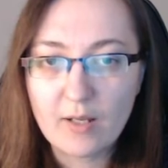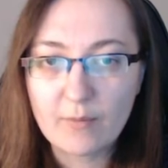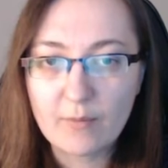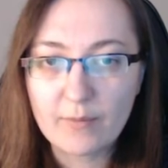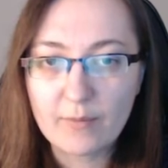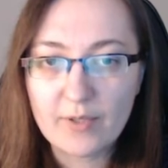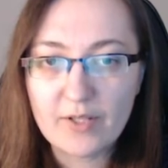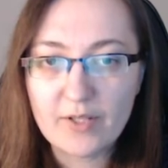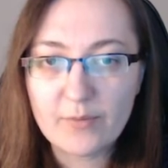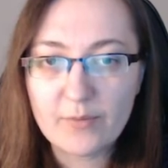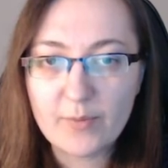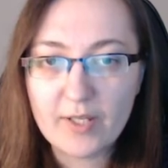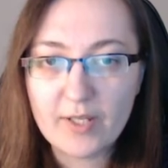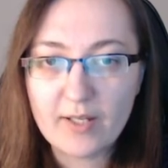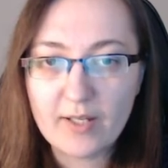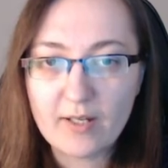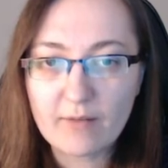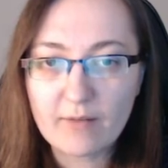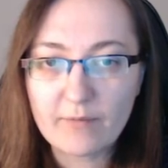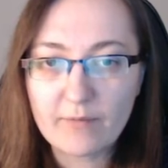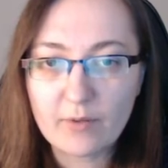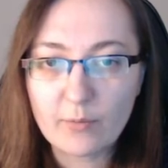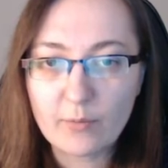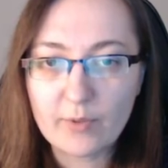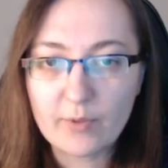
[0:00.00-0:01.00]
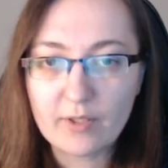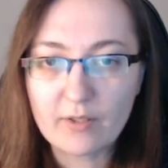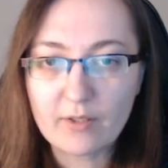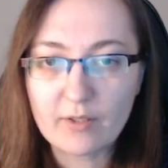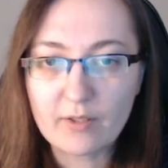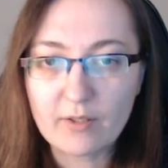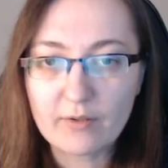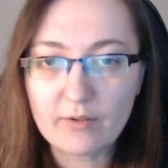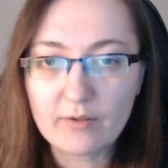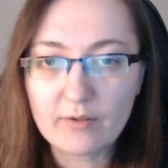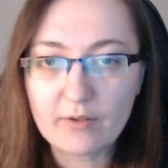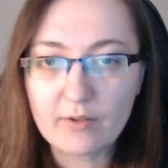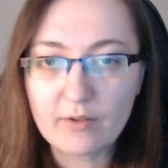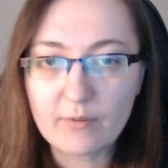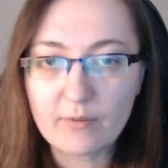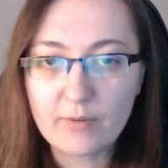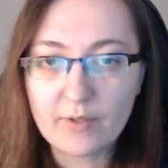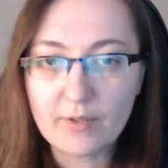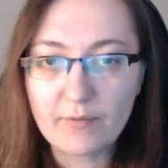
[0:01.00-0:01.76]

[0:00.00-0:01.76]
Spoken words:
Please be careful with the cold going